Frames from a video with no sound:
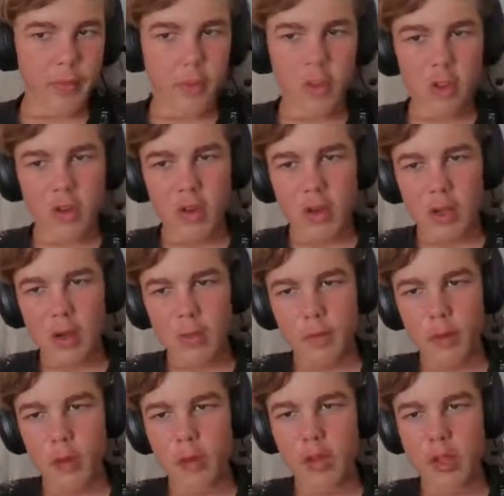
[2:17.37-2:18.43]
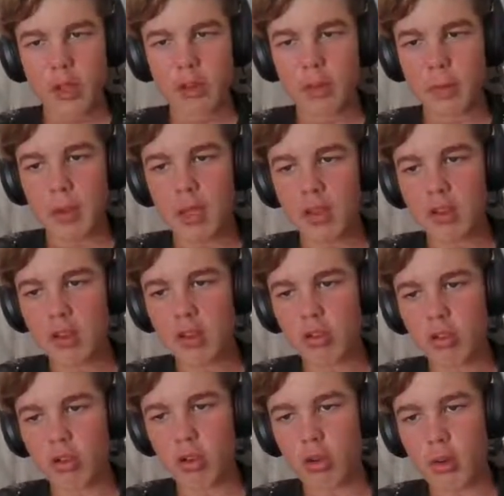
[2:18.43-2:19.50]
So now if you hold down space, he
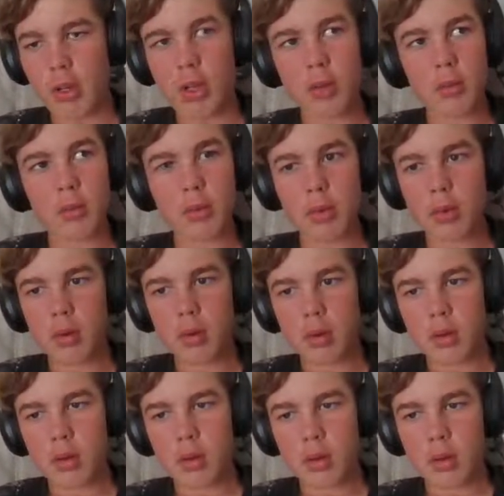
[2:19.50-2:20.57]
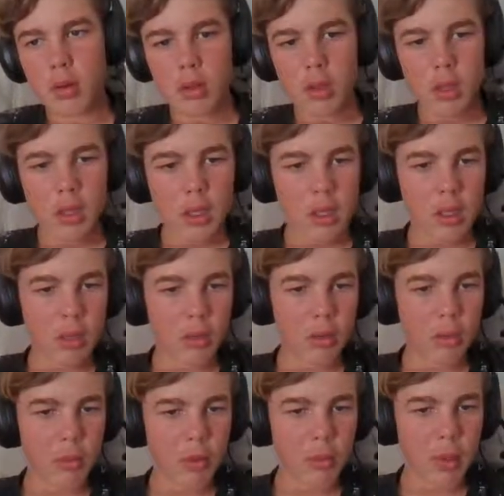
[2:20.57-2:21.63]
should go up. Now we
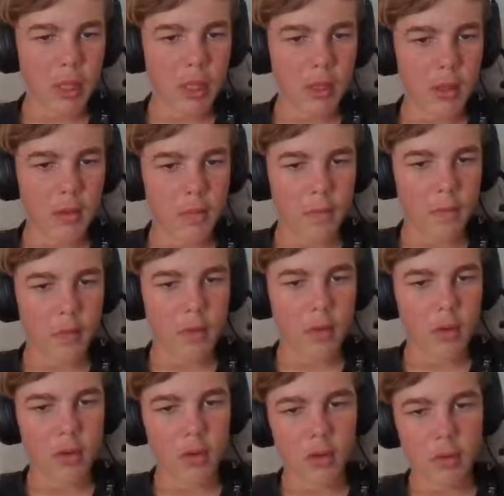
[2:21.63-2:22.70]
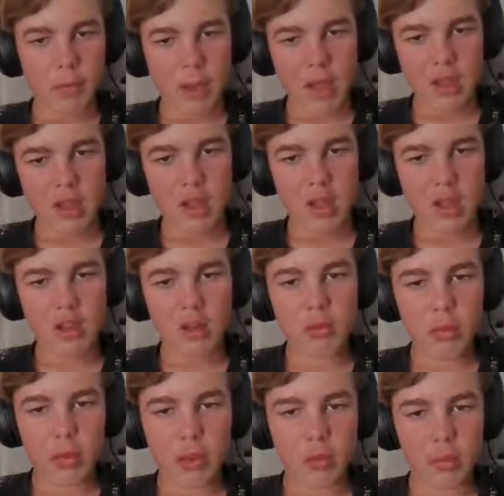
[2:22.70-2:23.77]
want to make it if space isn't
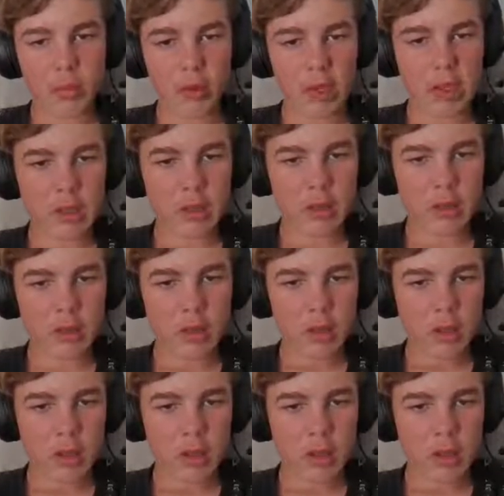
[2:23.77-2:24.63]
being pressed,